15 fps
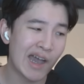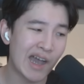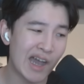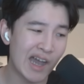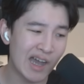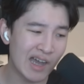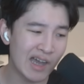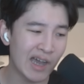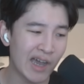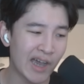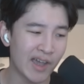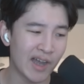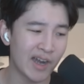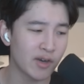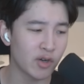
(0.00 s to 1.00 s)

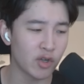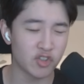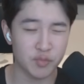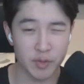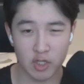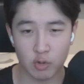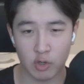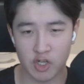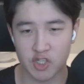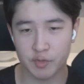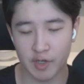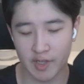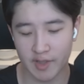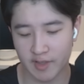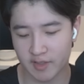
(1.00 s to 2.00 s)
I don't know. It's pretty
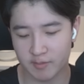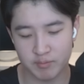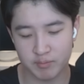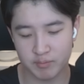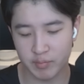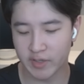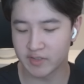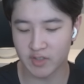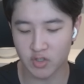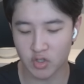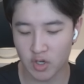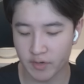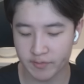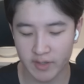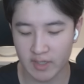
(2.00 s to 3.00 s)
questionable how they basically
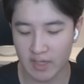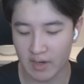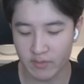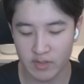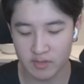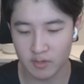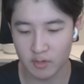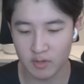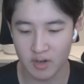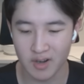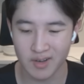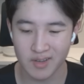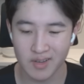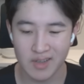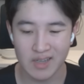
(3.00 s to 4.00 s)
nerfed, like, every single
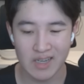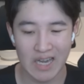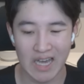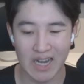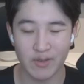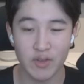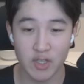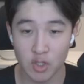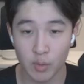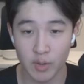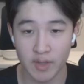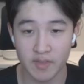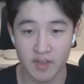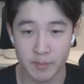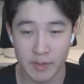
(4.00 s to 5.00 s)
card. I don't really know what
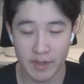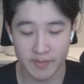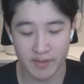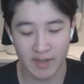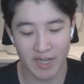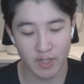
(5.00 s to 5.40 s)
I think about that.